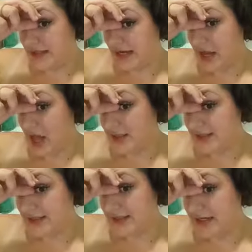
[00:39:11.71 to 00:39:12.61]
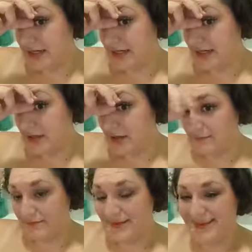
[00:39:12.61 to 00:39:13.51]
cannot secede.
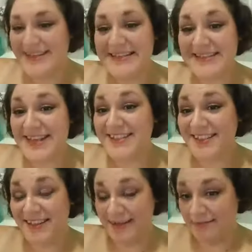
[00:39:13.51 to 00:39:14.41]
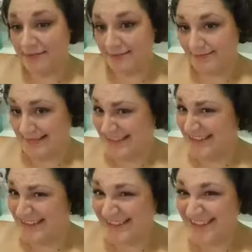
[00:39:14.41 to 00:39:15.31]
Secede.
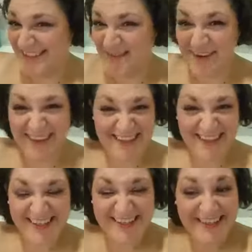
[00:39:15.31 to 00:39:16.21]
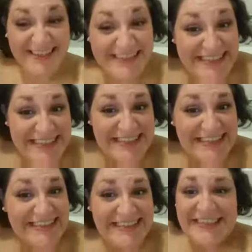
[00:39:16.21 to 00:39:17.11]
It's different than succeed.
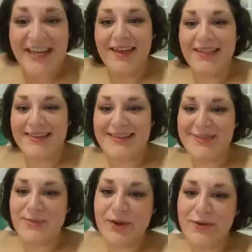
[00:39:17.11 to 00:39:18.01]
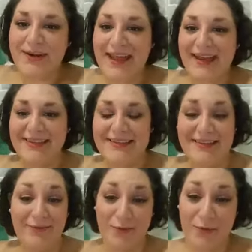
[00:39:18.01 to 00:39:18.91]
This is what created the
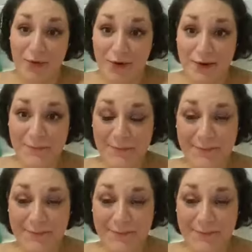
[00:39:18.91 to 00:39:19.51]
Civil War.